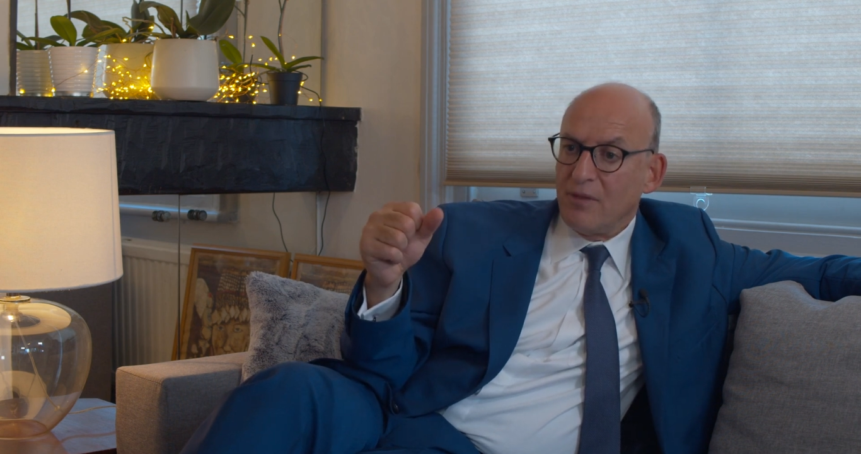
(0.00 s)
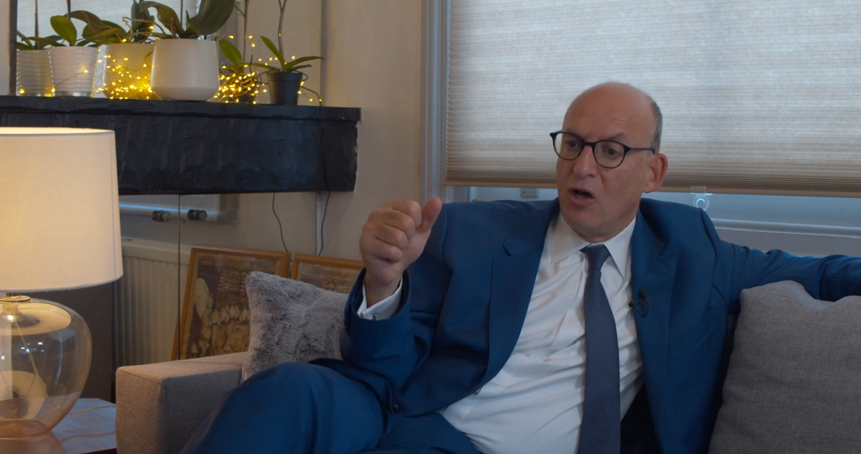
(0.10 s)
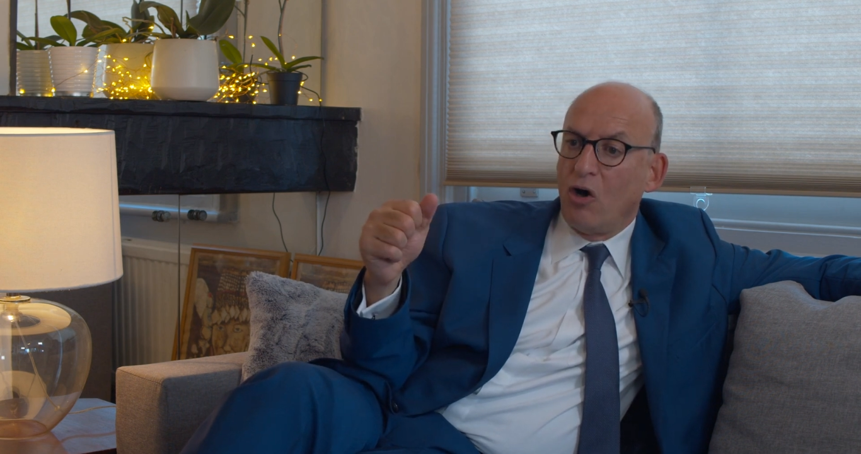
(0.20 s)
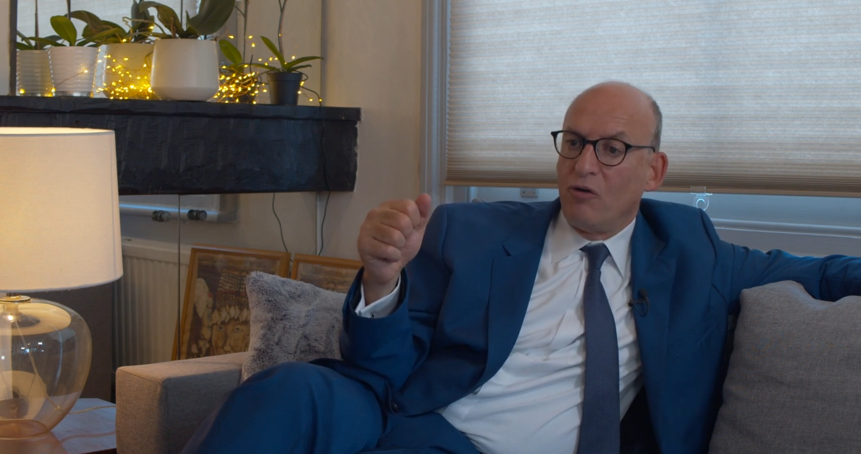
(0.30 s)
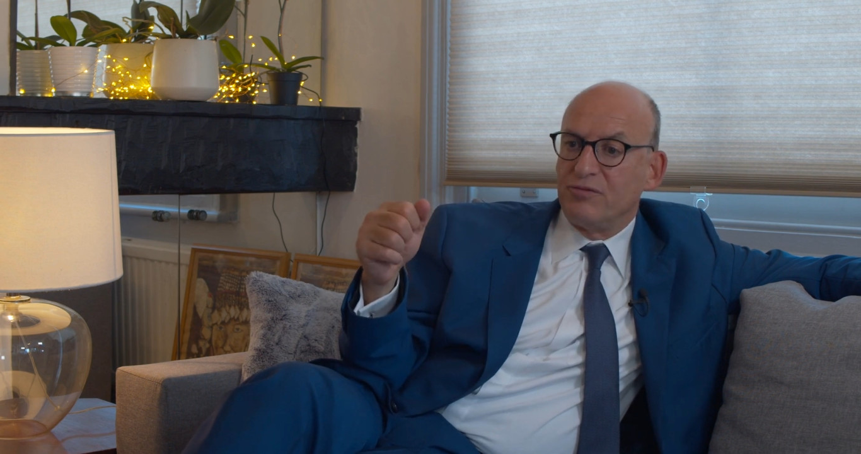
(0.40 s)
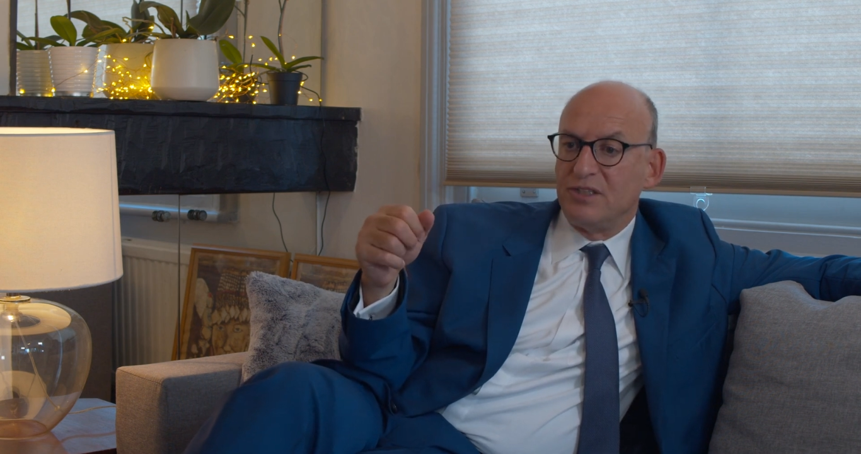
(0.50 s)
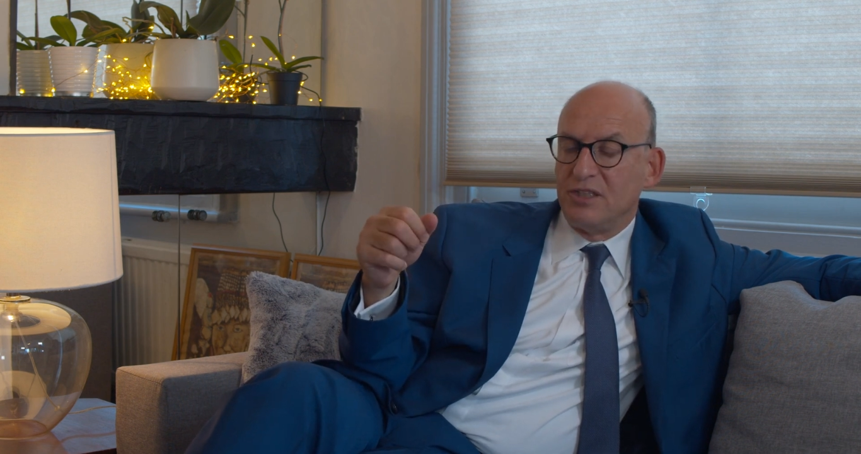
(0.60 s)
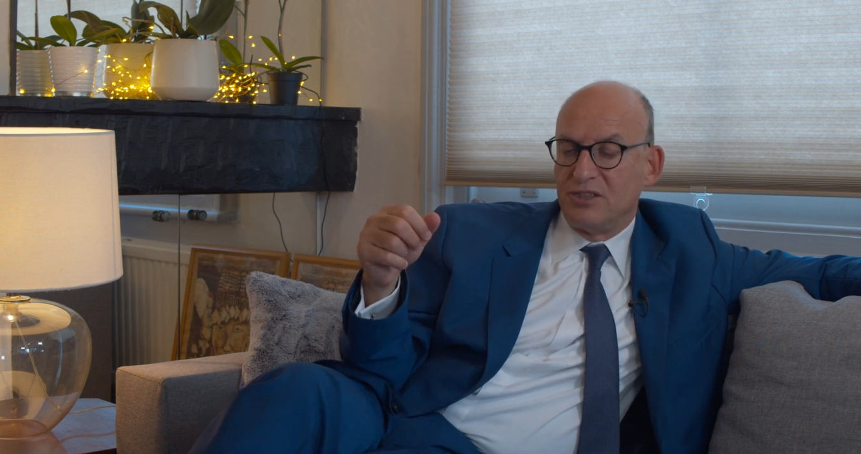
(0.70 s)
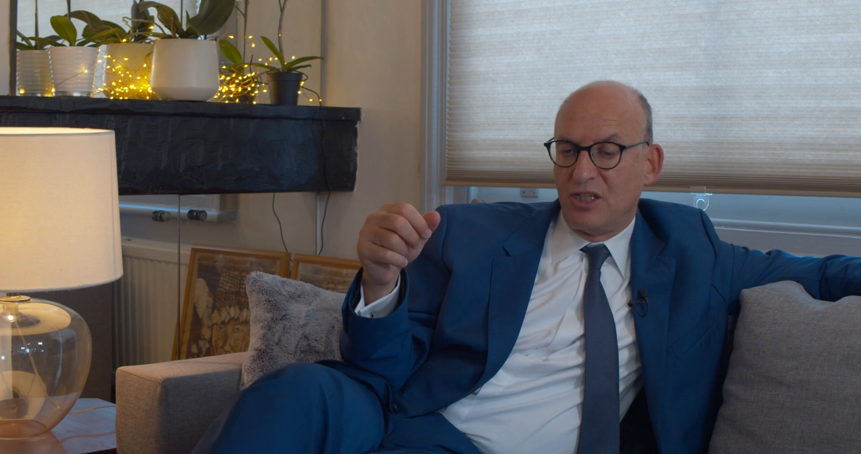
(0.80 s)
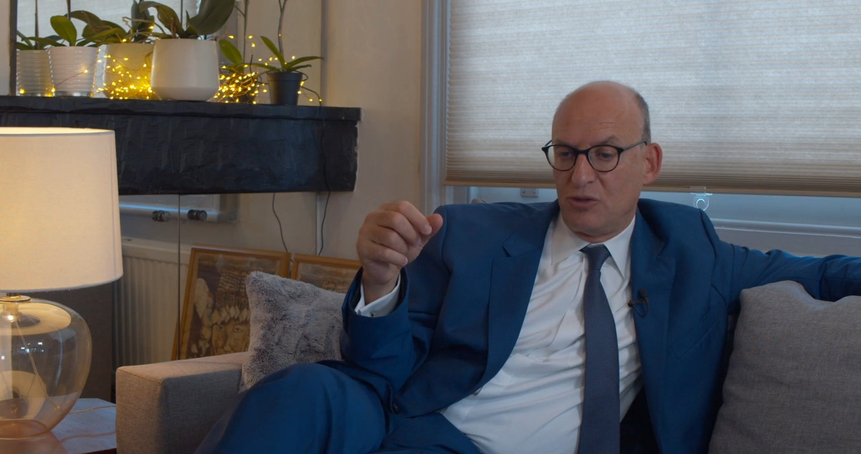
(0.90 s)
are often
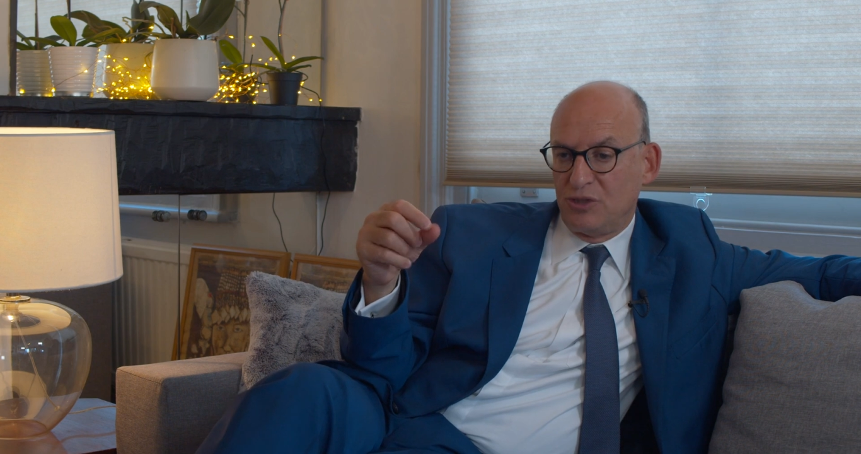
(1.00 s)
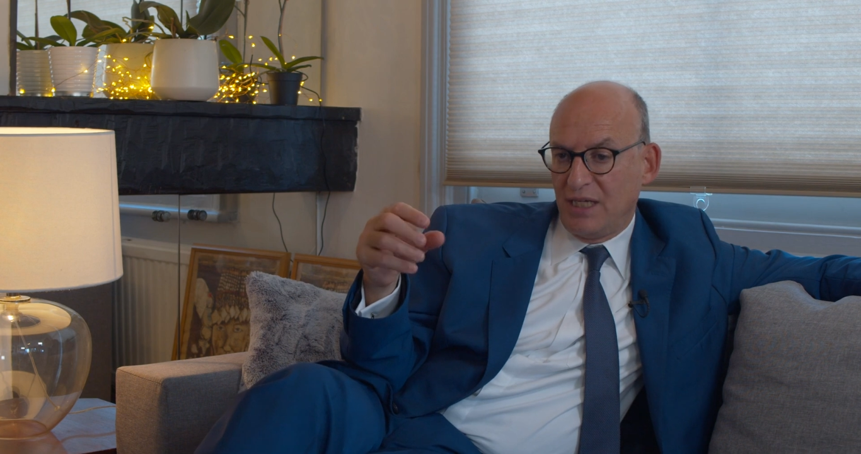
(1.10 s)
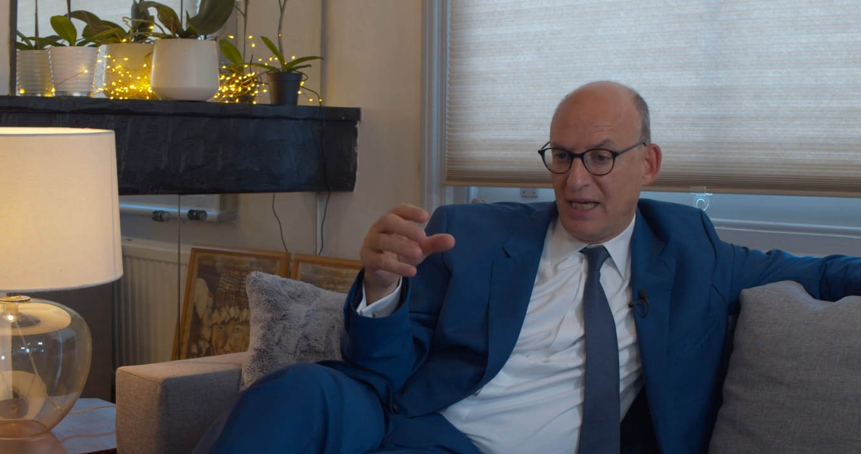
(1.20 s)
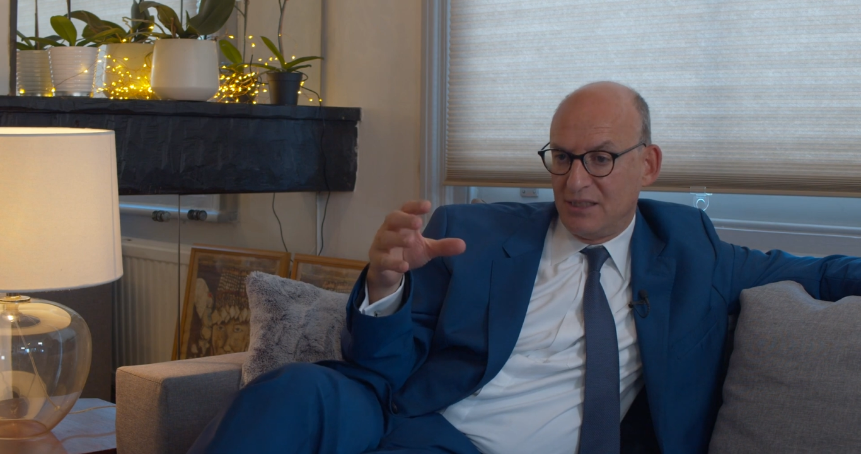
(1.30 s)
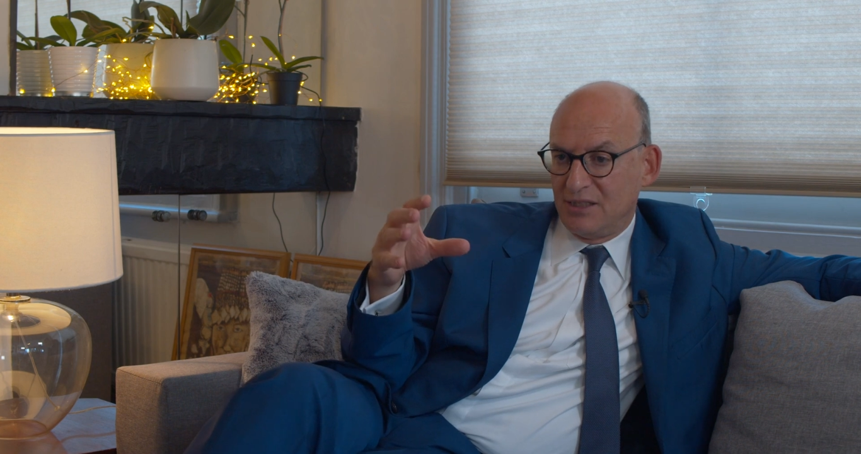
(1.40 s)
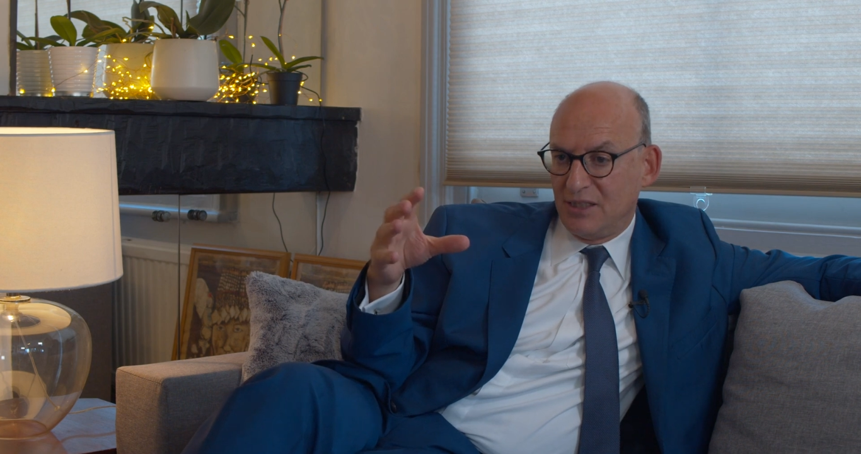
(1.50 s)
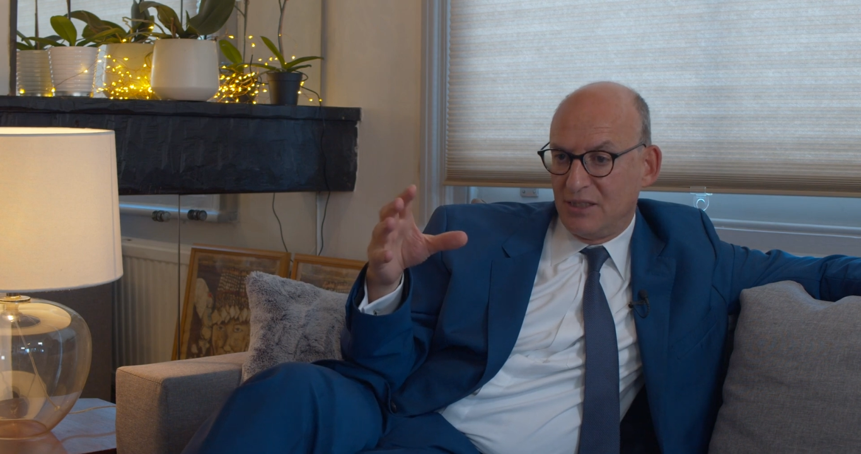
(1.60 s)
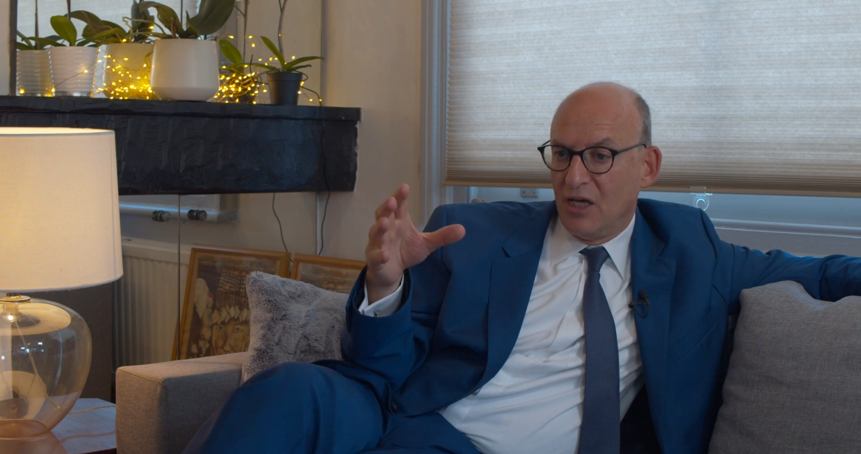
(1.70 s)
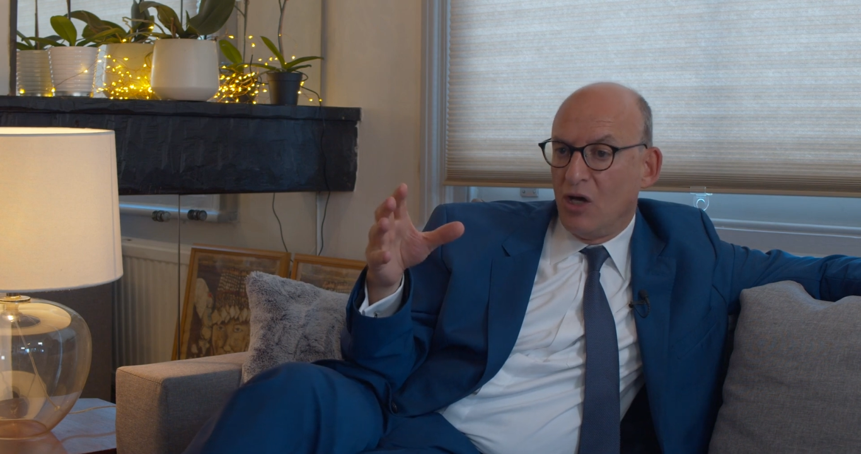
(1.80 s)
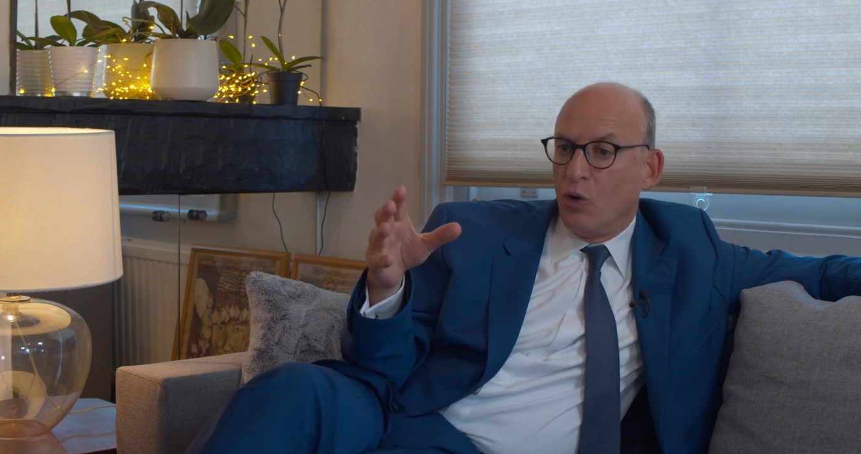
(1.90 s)
associated